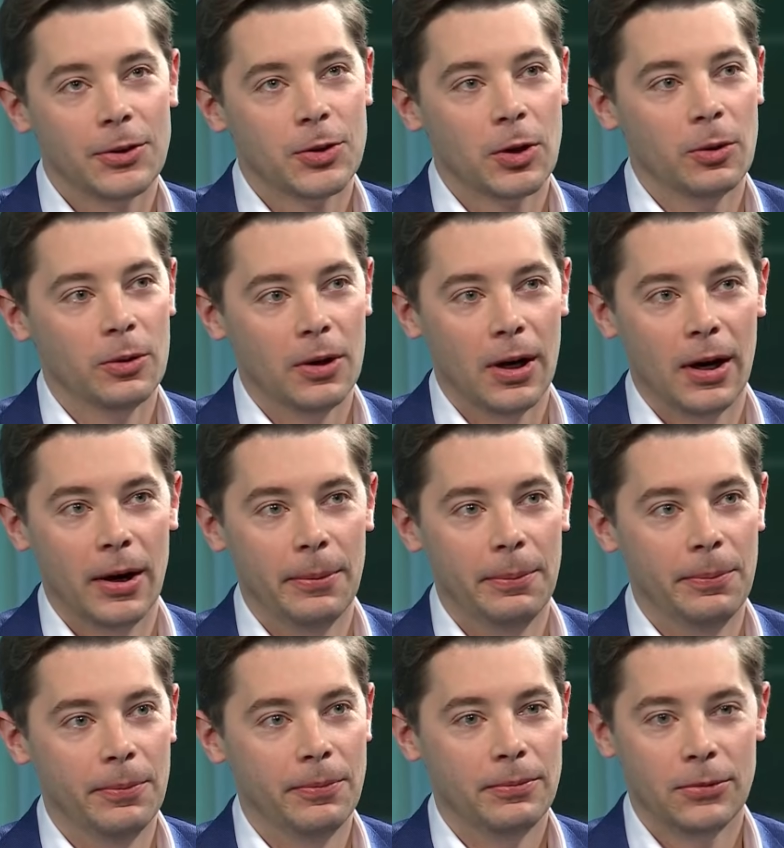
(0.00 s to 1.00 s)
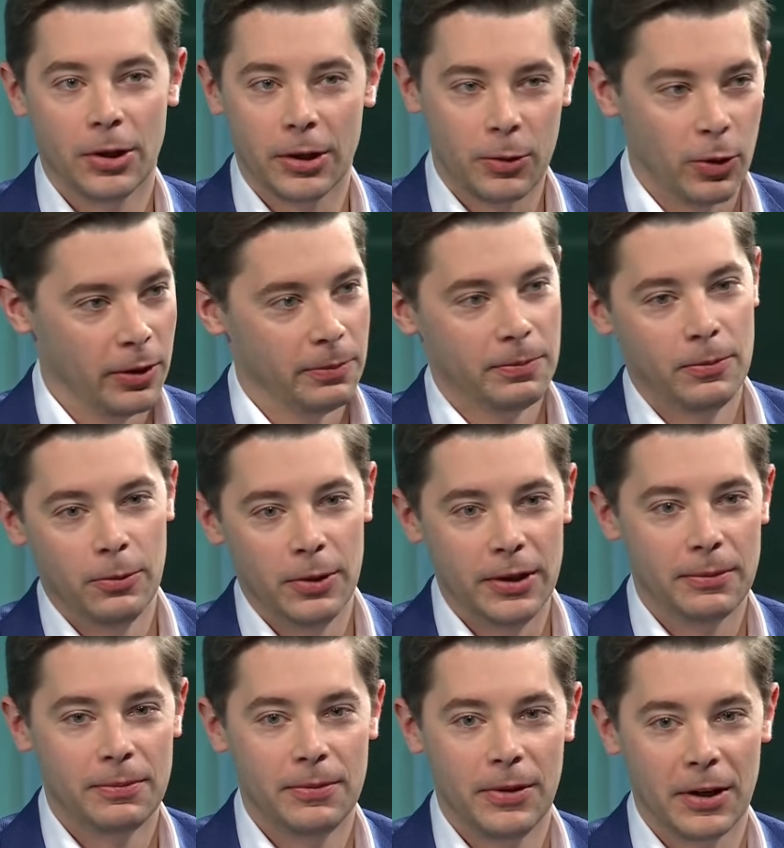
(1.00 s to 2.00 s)
So um, look,
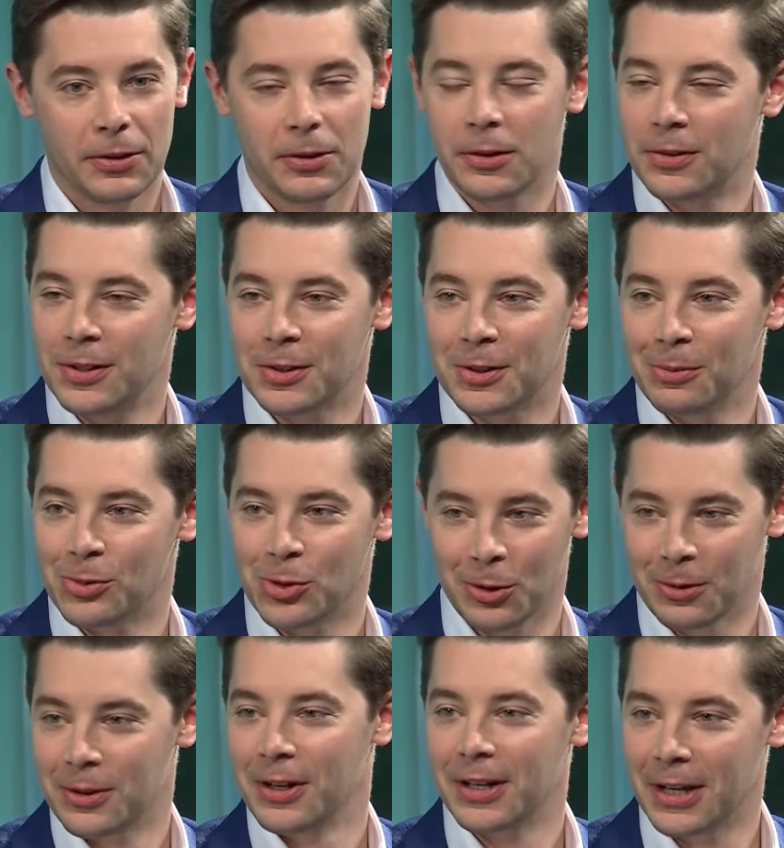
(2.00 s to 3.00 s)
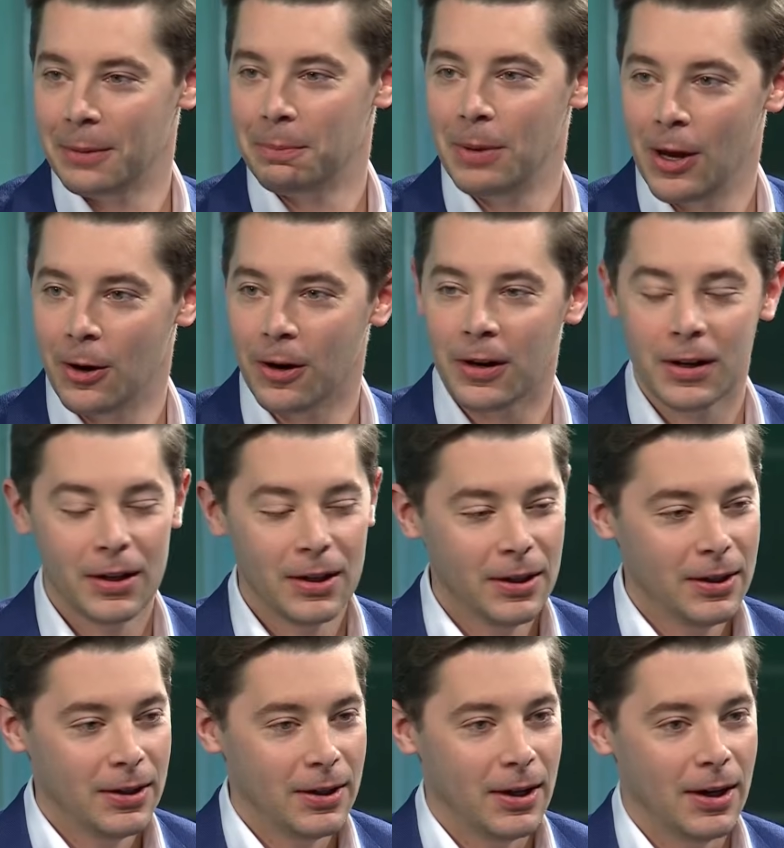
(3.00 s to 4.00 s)
we think the systems are going to get better.
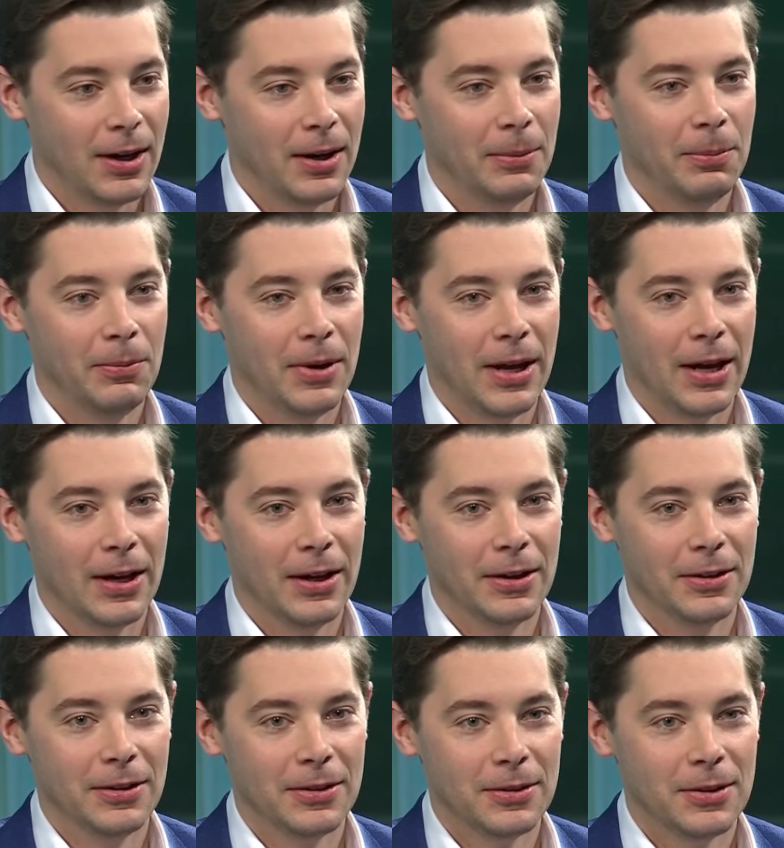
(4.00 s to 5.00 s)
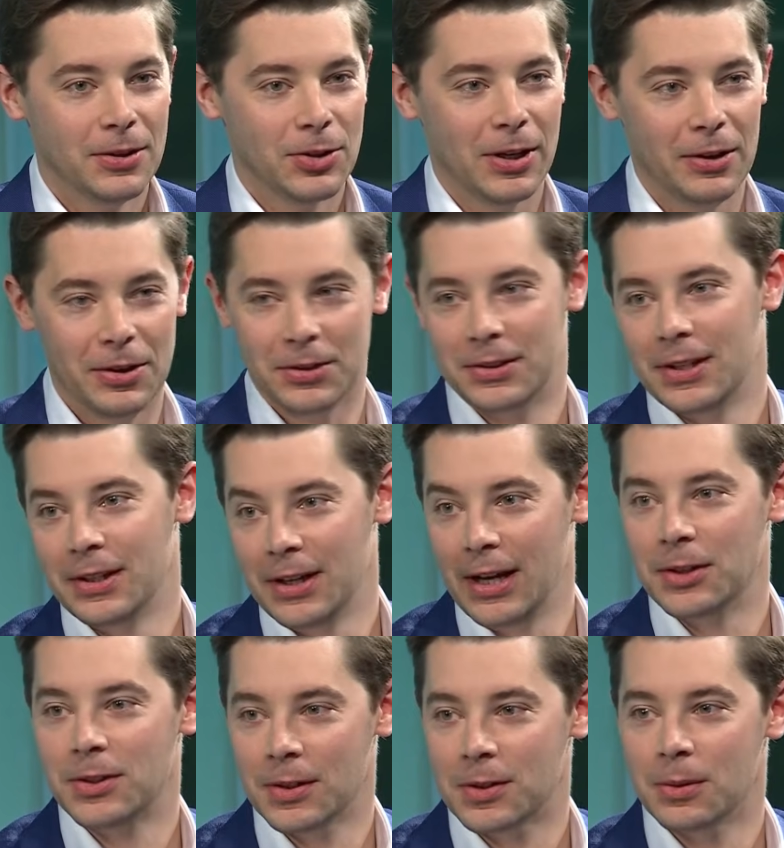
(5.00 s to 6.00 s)
Um, and to say that
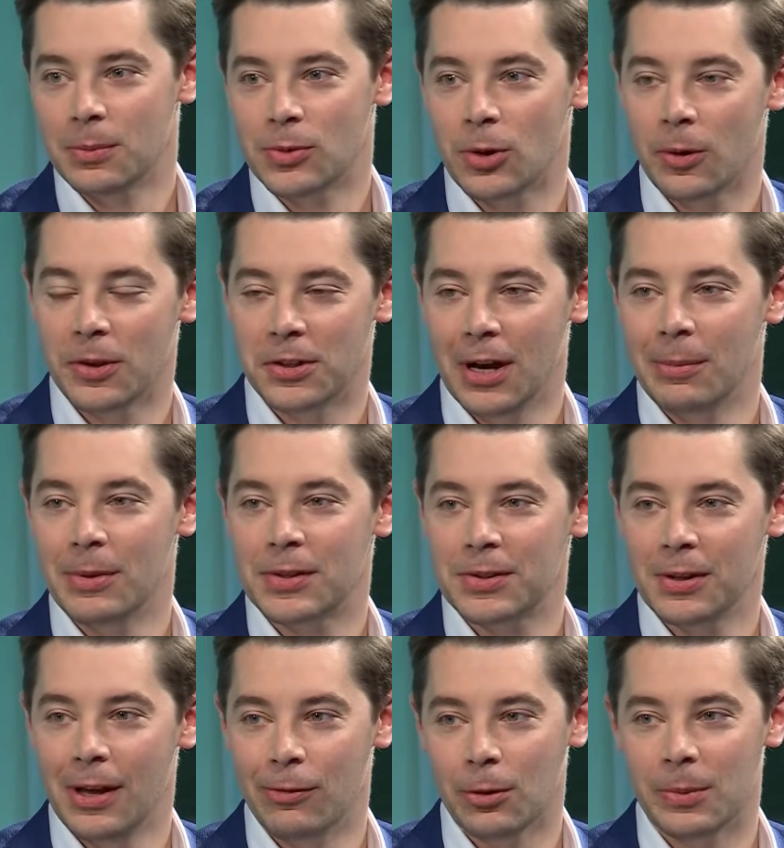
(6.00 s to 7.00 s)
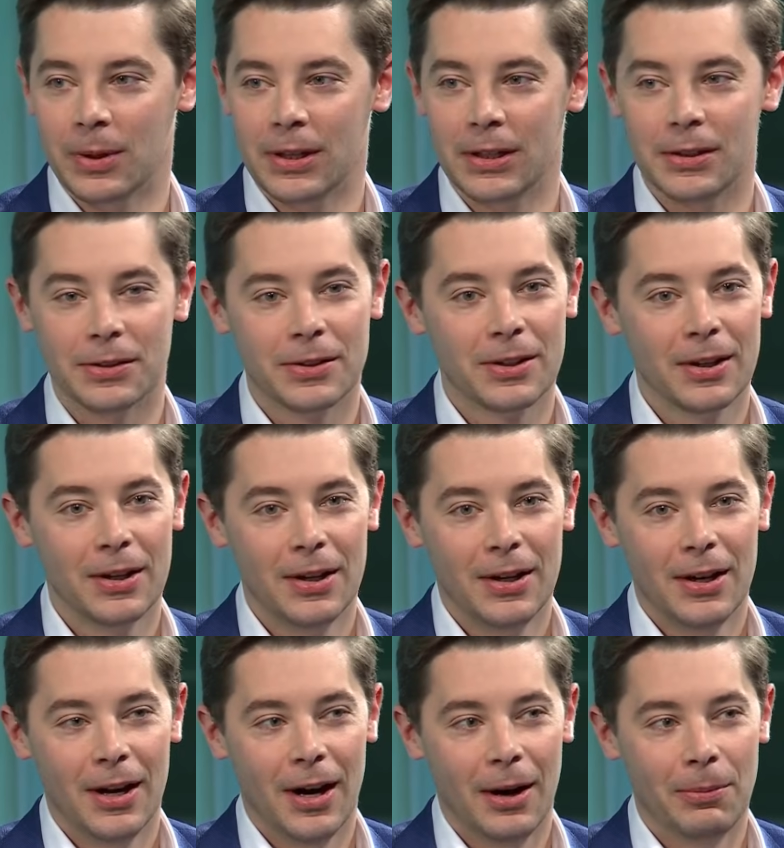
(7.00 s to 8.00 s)
today's systems are the dumbest they'll ever be is
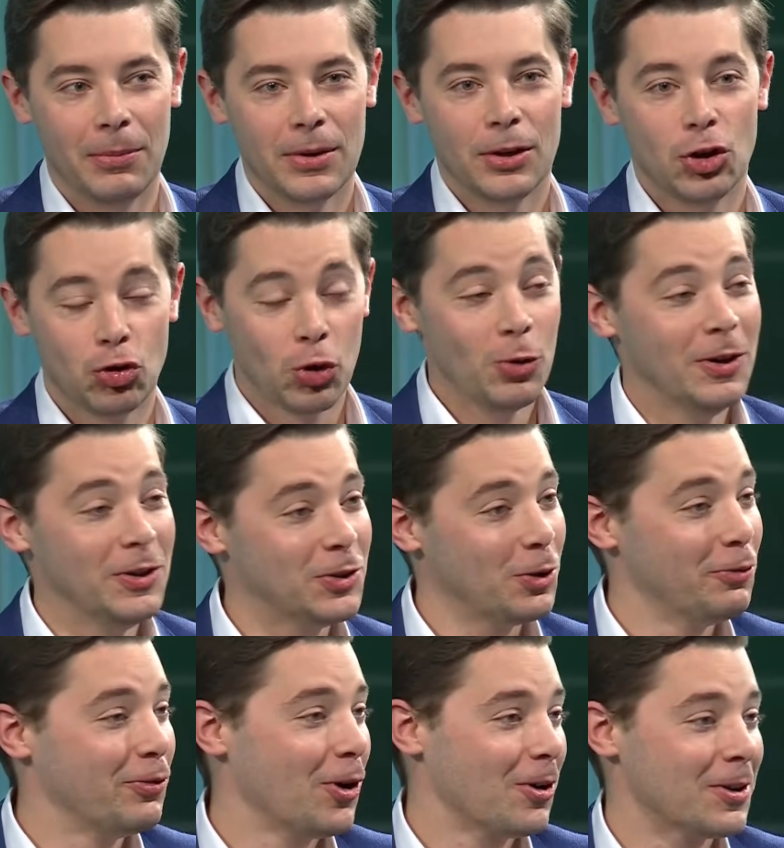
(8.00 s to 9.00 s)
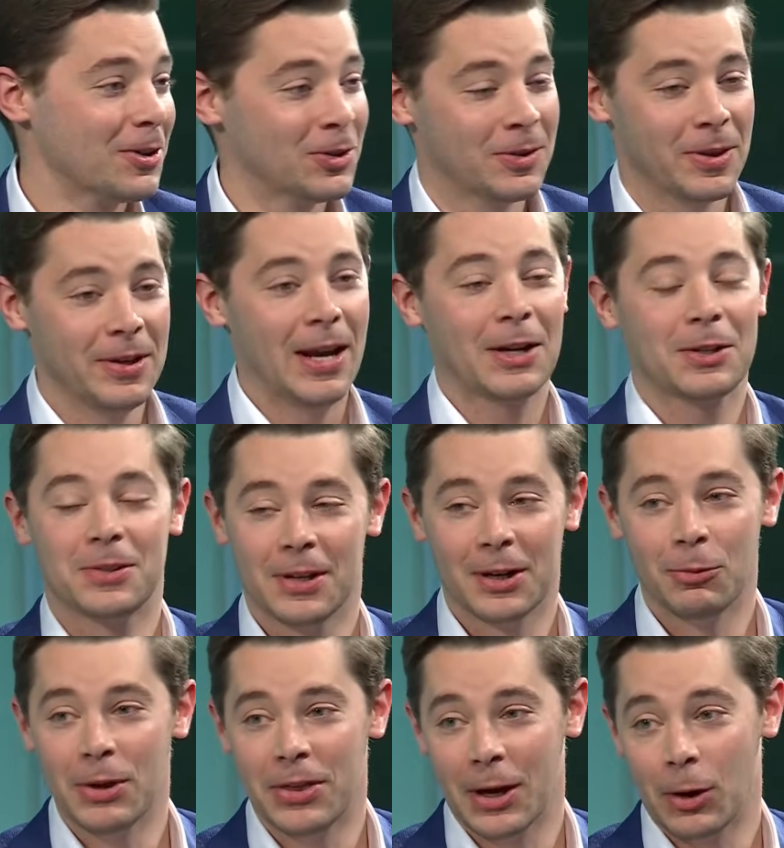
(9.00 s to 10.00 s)
um, true insofar as the next
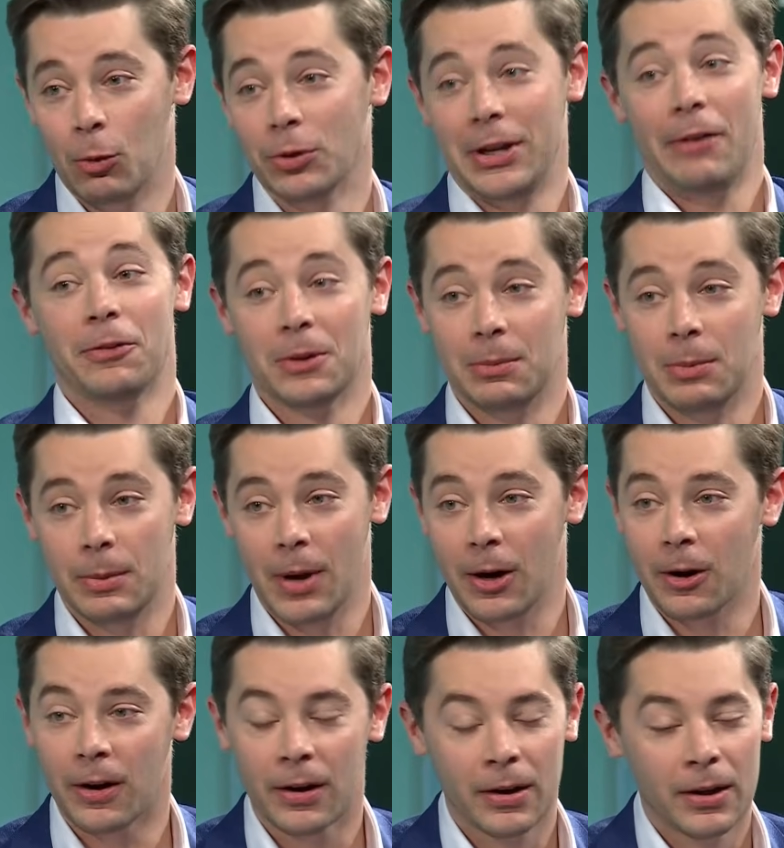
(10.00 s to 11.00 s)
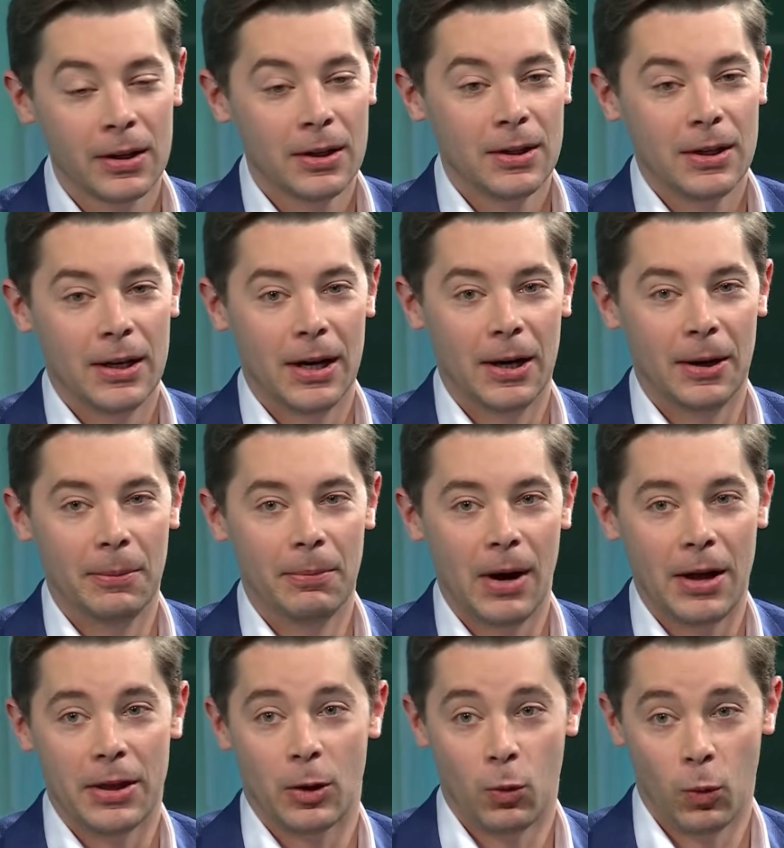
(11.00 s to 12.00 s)
thing we think will definitely be better.
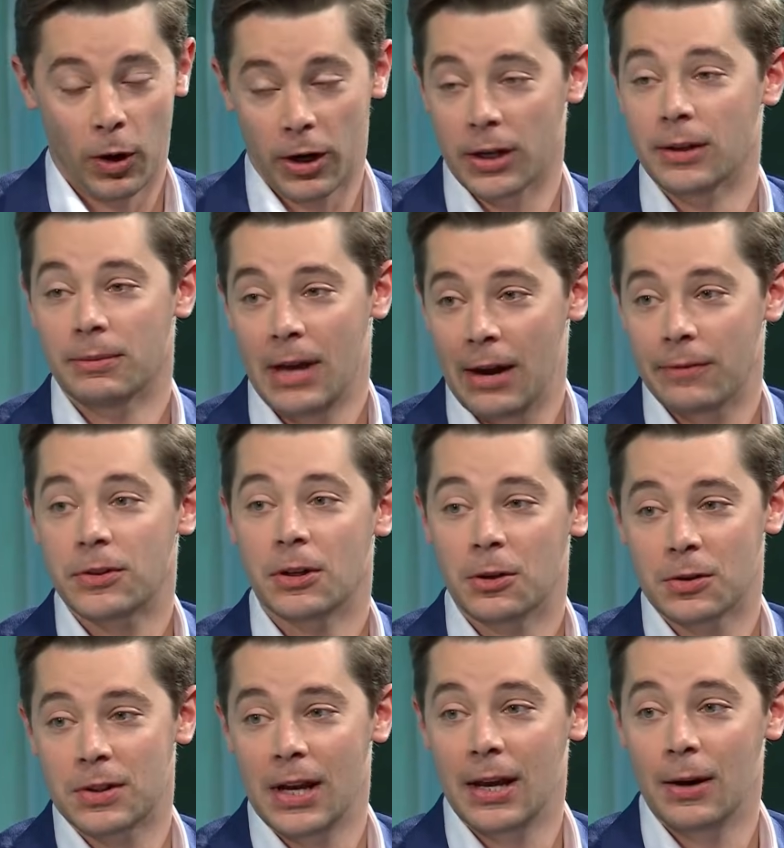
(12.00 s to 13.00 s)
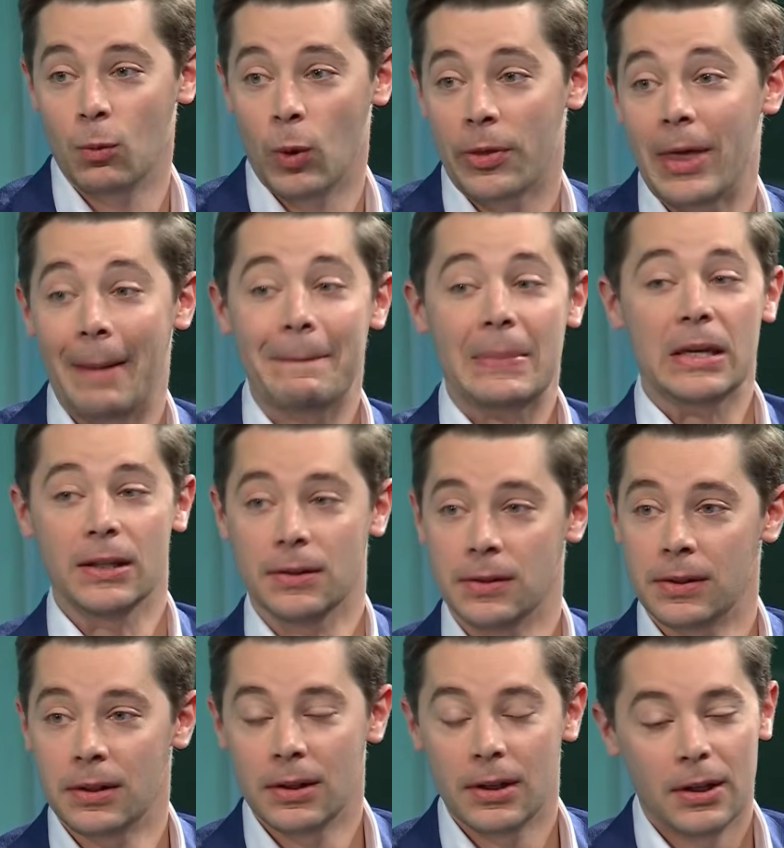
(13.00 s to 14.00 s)
I think we're going to have to understand what that means.